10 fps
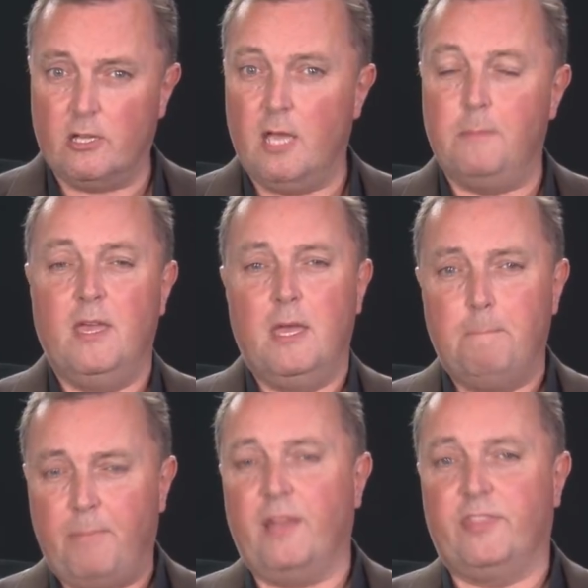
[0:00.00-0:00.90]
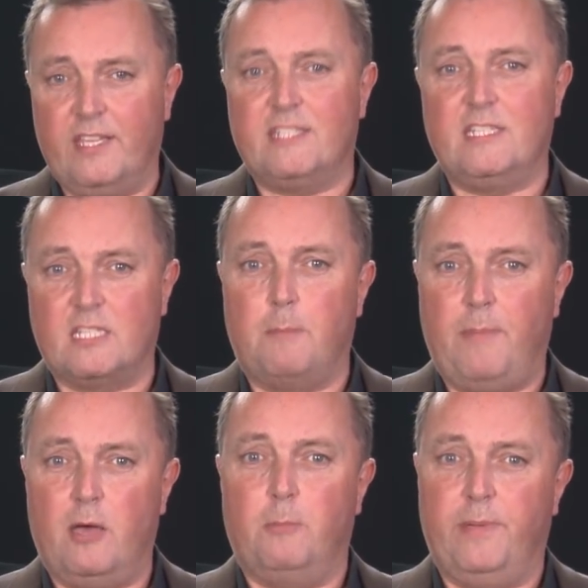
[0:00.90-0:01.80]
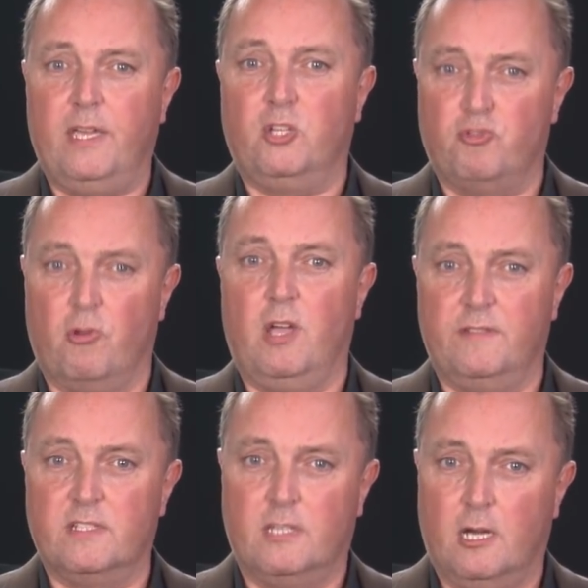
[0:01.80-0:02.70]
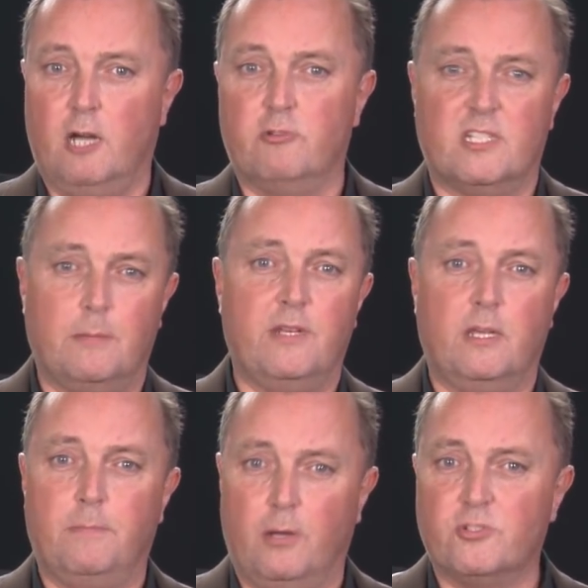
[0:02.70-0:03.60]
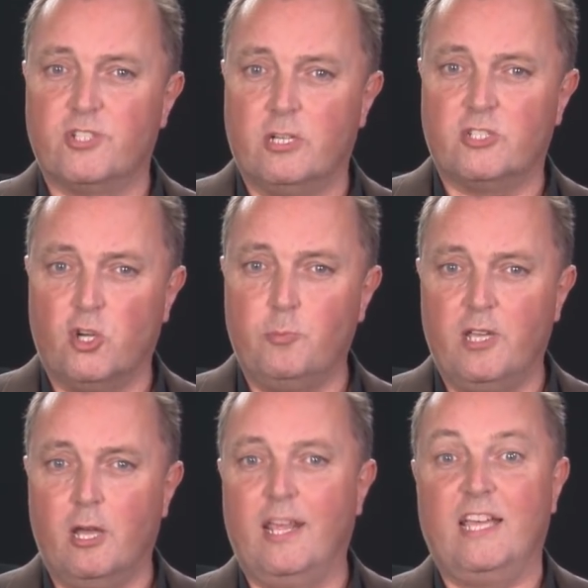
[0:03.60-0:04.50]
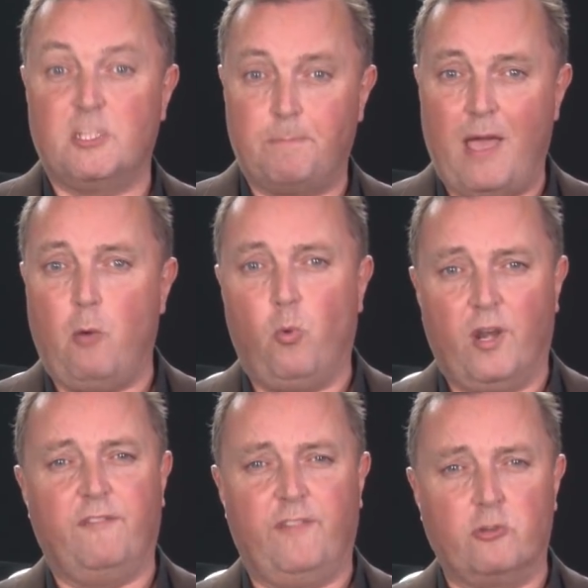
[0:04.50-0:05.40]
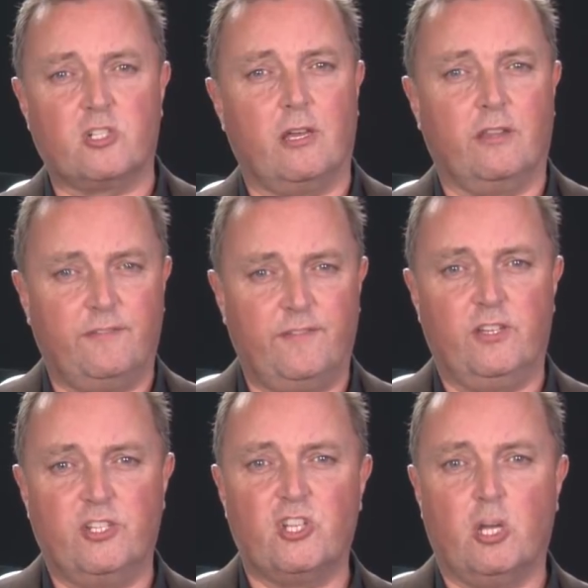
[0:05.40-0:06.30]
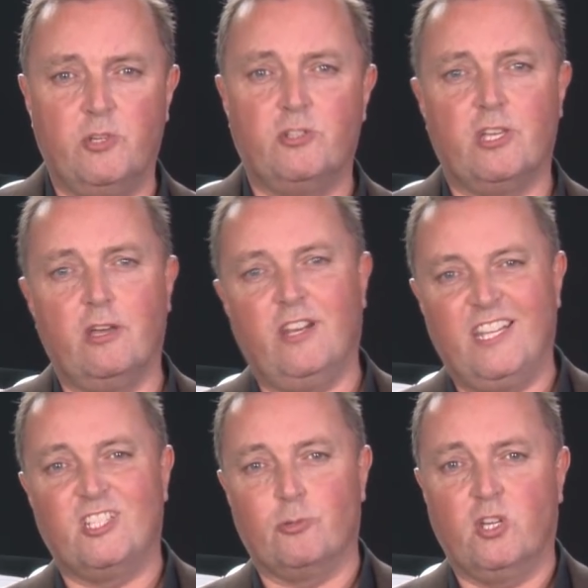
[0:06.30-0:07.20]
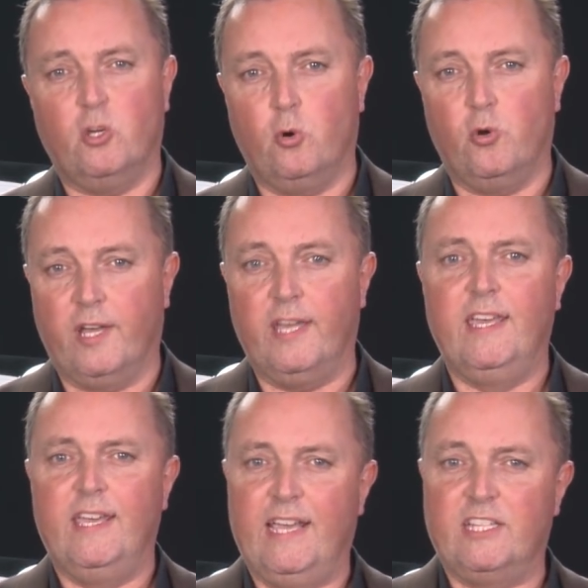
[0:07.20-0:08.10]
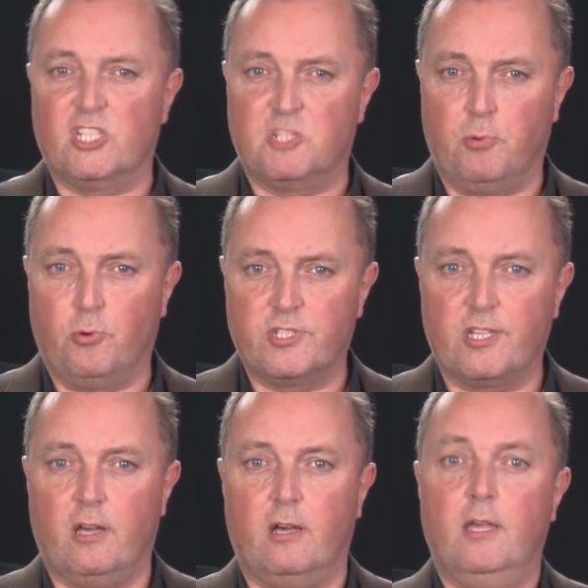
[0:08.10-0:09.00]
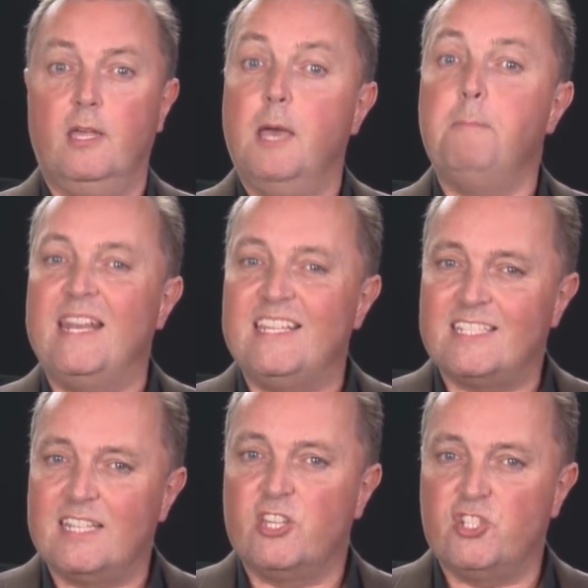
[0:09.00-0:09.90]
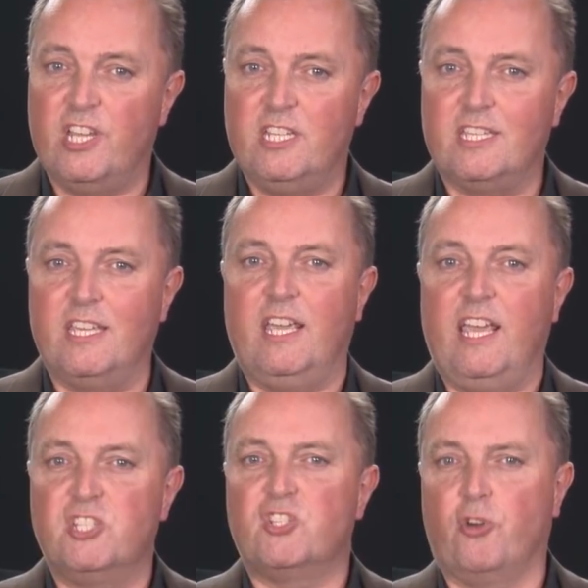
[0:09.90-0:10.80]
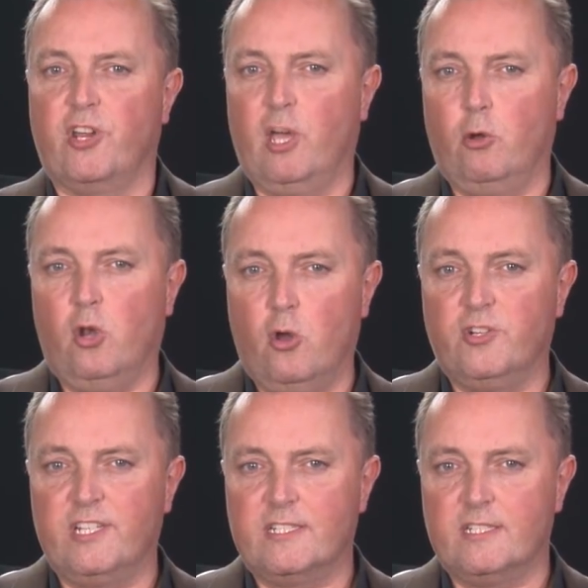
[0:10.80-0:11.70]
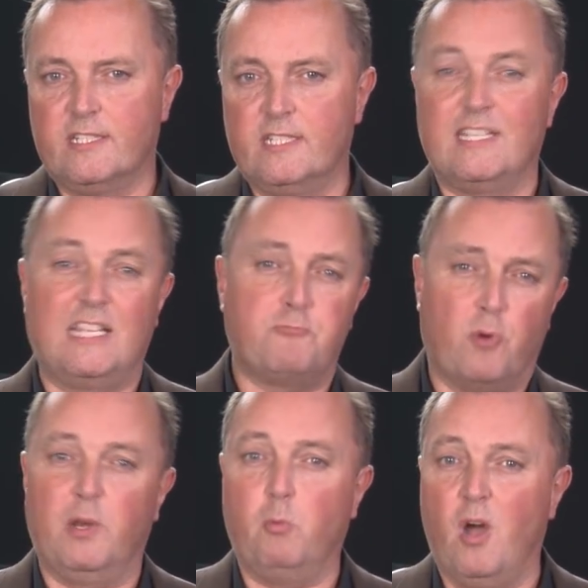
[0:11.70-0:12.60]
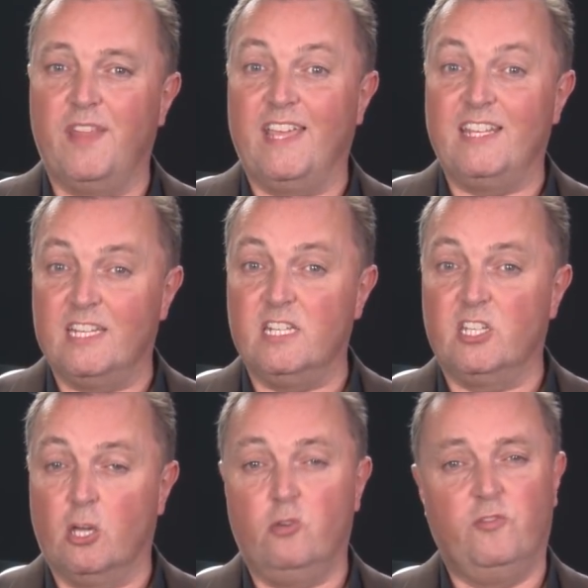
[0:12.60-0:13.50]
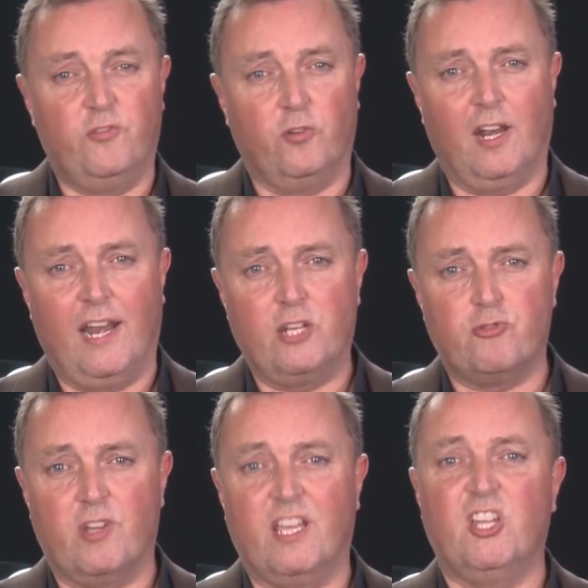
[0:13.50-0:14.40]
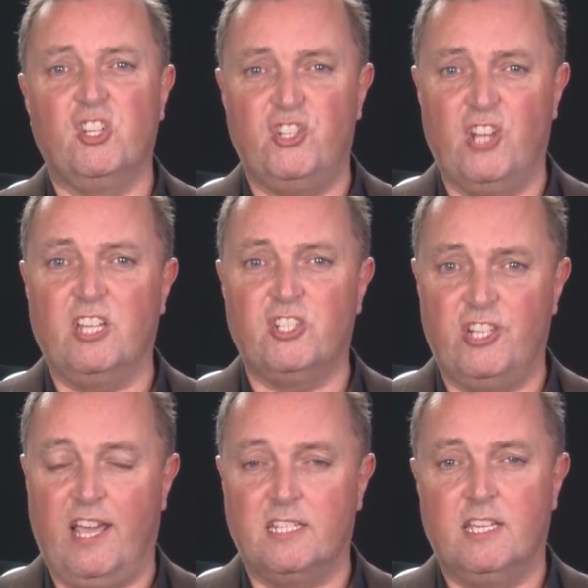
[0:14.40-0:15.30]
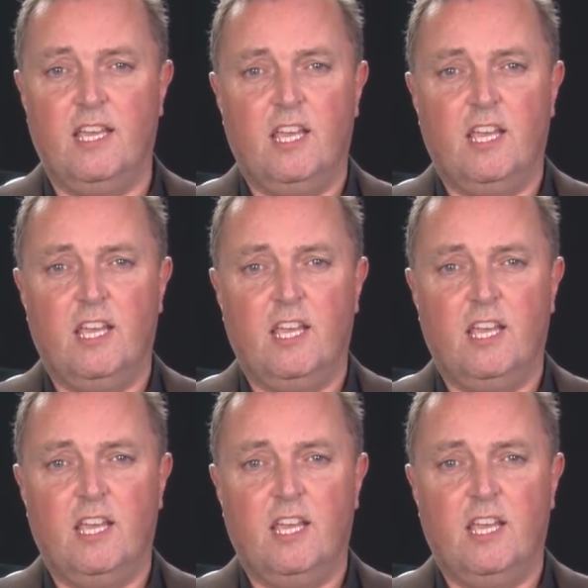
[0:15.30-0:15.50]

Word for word: time, but this is about being a driver's car. As somebody at Polestar told me earlier, it's about what it feels like the first time you turn into a corner. It's a sports car, but it's still a GT. It's got to go long distances. That's probably why they didn't go full electric just yet.